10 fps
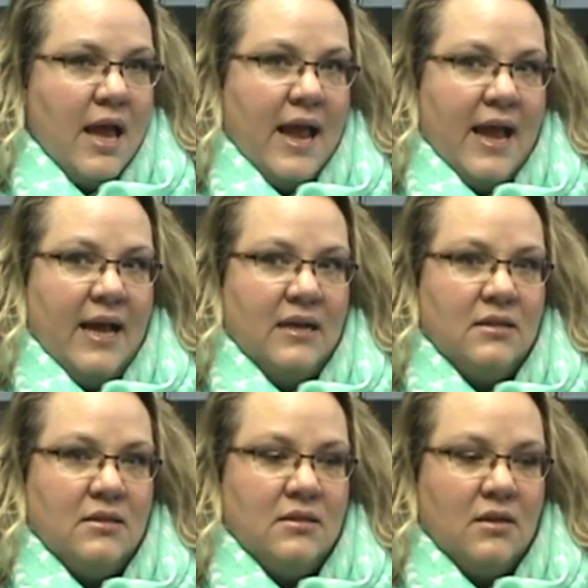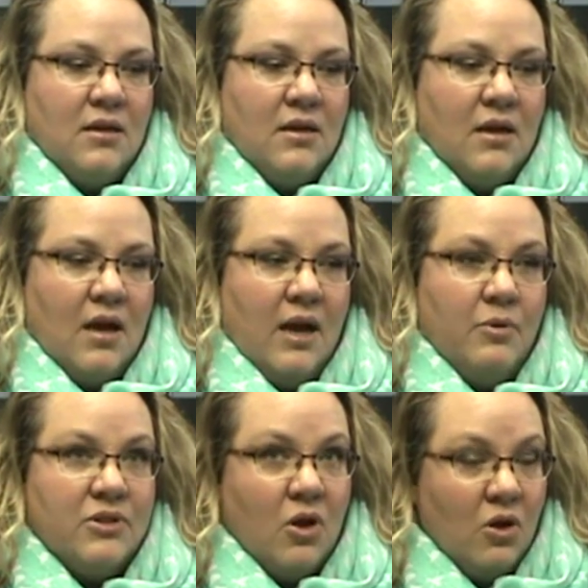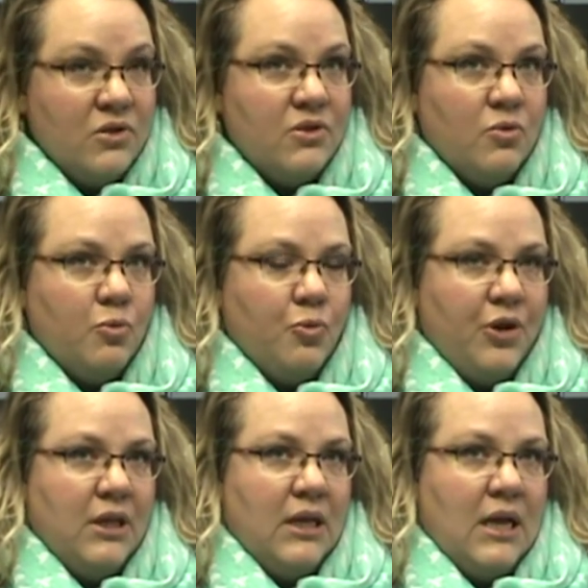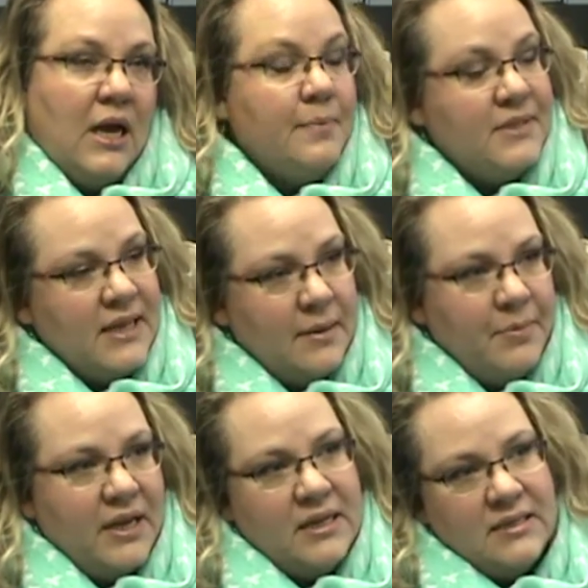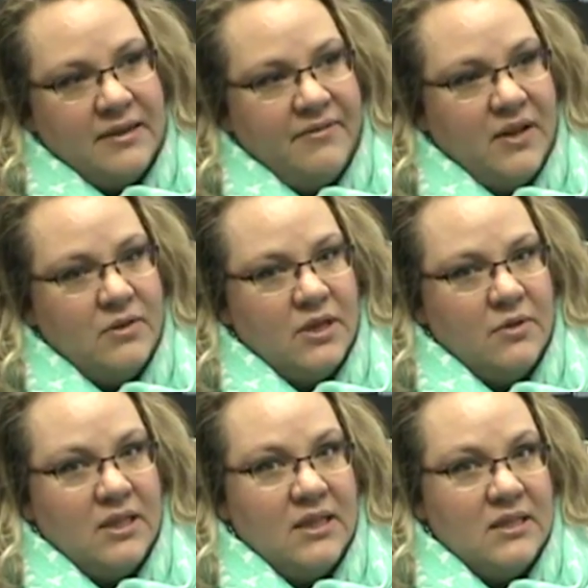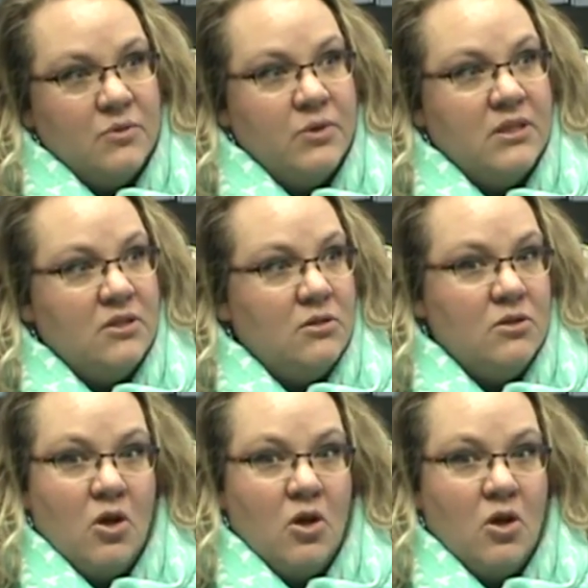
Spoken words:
And I was also really upset because I found out that this was